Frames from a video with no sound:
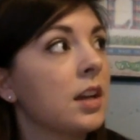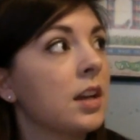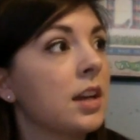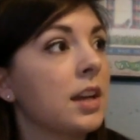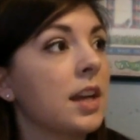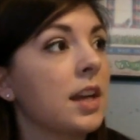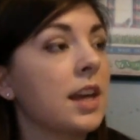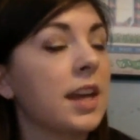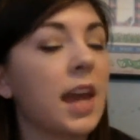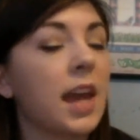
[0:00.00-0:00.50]

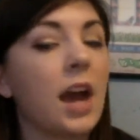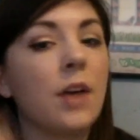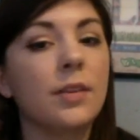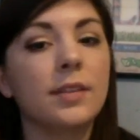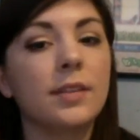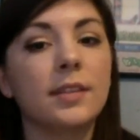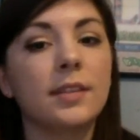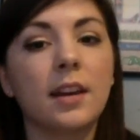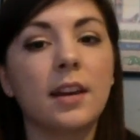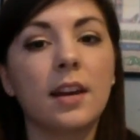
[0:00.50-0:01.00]
it
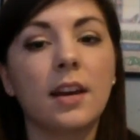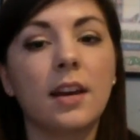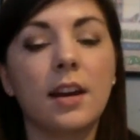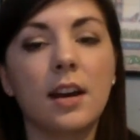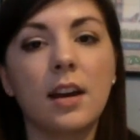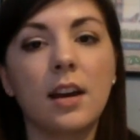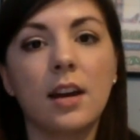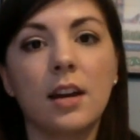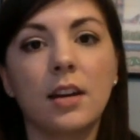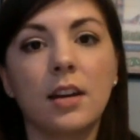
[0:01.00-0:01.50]
counts
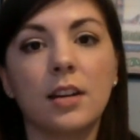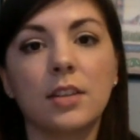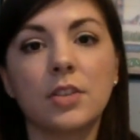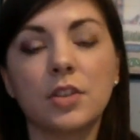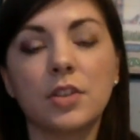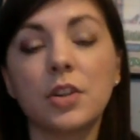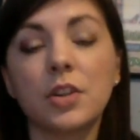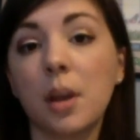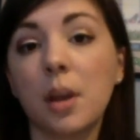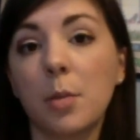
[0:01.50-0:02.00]
a
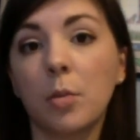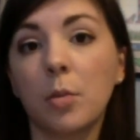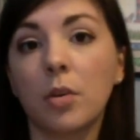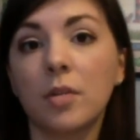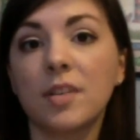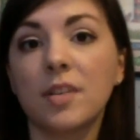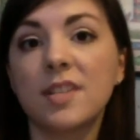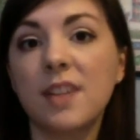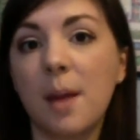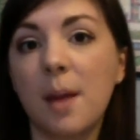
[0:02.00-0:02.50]
certain number
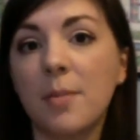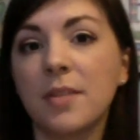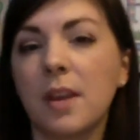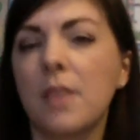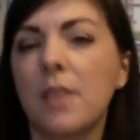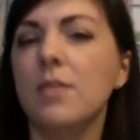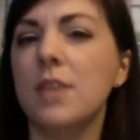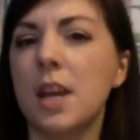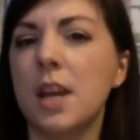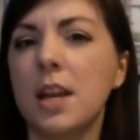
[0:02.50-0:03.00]
of steps that
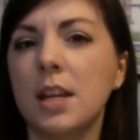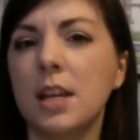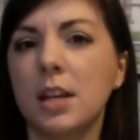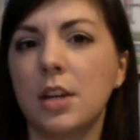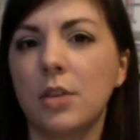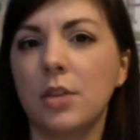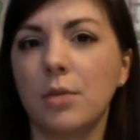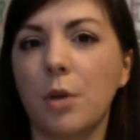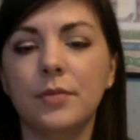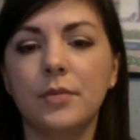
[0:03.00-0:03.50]
you've taken
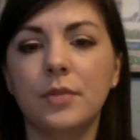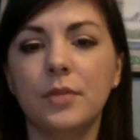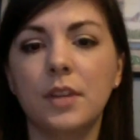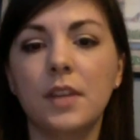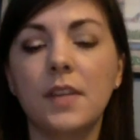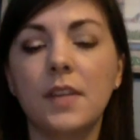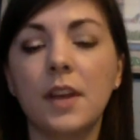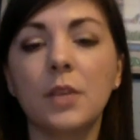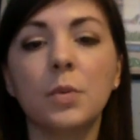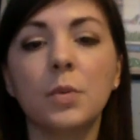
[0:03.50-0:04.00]
in a row,
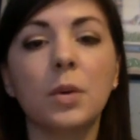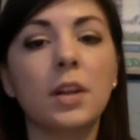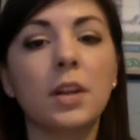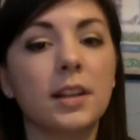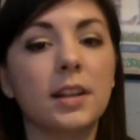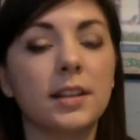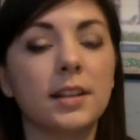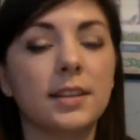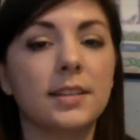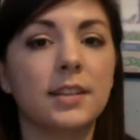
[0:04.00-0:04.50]
and that's what
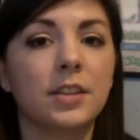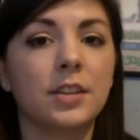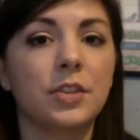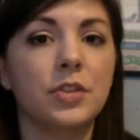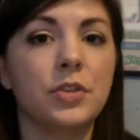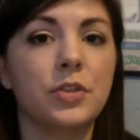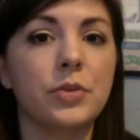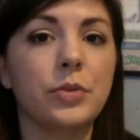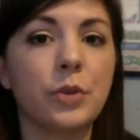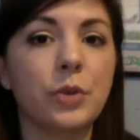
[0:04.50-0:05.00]
it
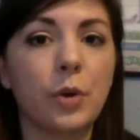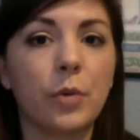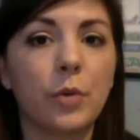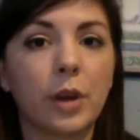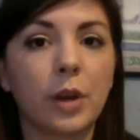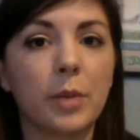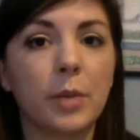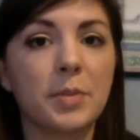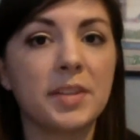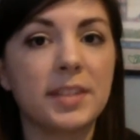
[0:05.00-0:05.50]
considers you
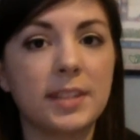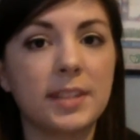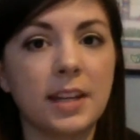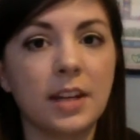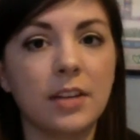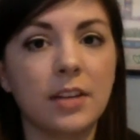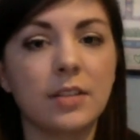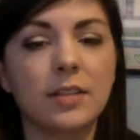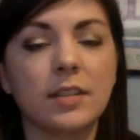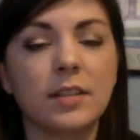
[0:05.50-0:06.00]
going
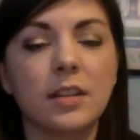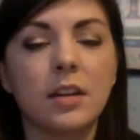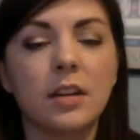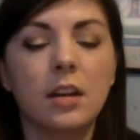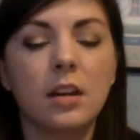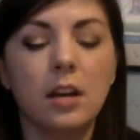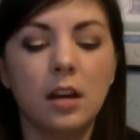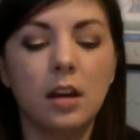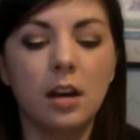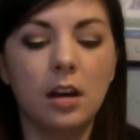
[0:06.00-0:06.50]
upstairs
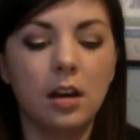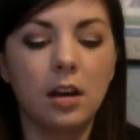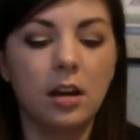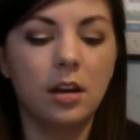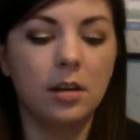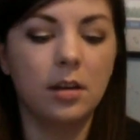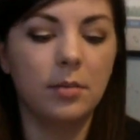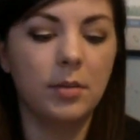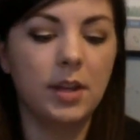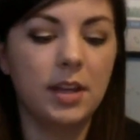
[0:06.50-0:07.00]

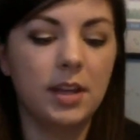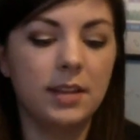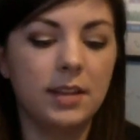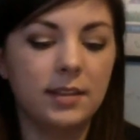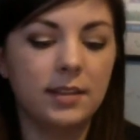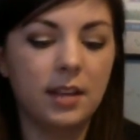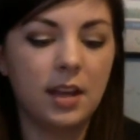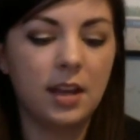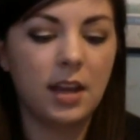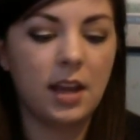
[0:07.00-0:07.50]

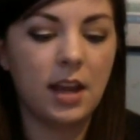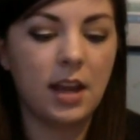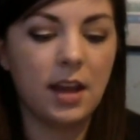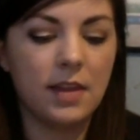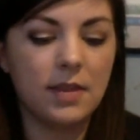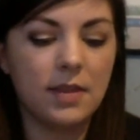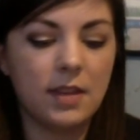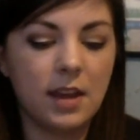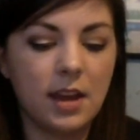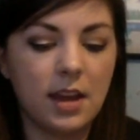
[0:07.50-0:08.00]
is.
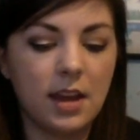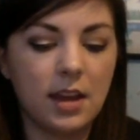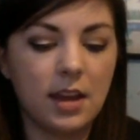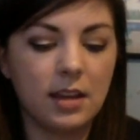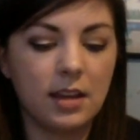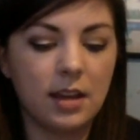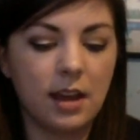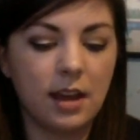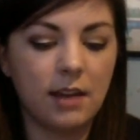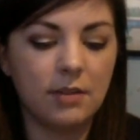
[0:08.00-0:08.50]
And
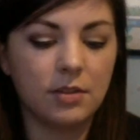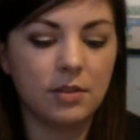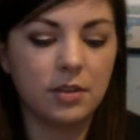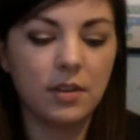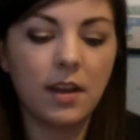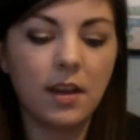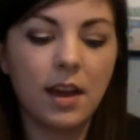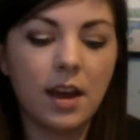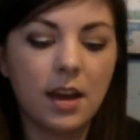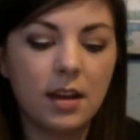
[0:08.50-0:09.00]
then after
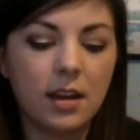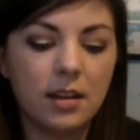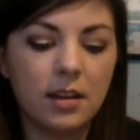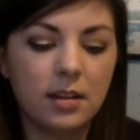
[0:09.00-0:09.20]
that,